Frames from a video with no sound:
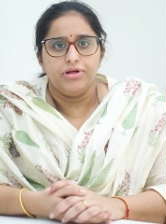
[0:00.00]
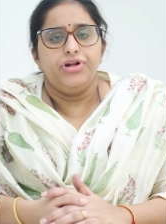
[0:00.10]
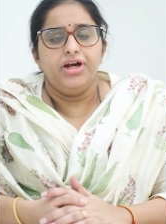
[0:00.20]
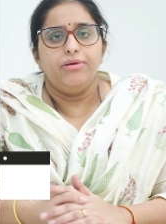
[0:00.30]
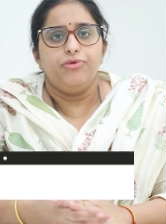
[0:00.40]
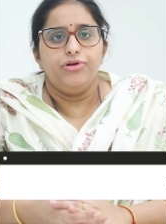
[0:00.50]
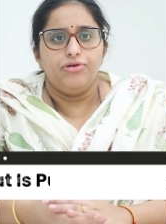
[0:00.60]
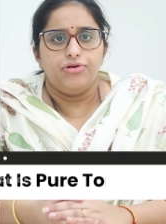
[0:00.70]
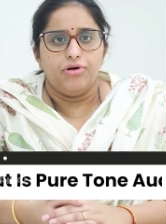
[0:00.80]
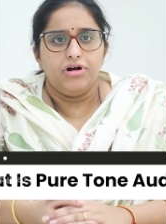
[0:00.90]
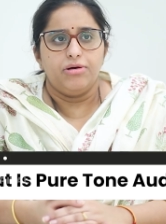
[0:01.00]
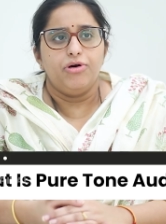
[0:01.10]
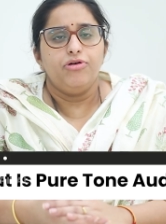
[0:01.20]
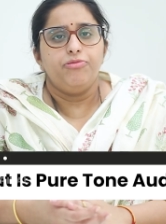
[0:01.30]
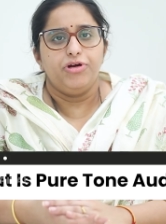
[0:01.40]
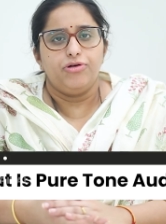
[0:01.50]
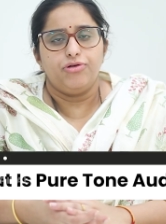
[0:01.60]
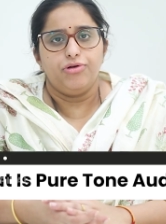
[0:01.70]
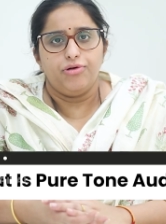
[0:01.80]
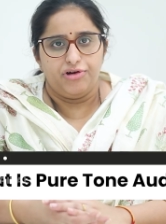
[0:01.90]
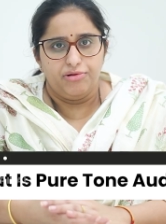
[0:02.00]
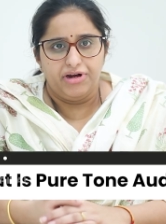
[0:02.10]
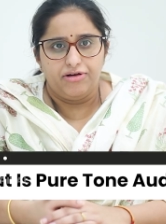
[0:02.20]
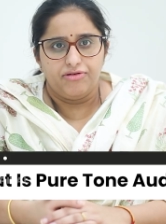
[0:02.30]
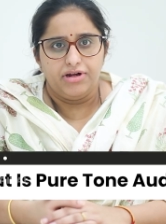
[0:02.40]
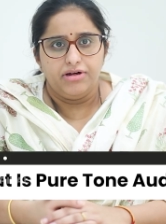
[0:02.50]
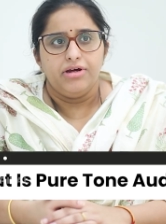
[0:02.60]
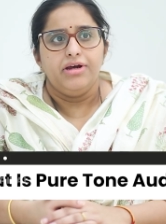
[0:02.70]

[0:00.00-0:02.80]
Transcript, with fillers: Today I am going to talk about Pure Tone Audiometry.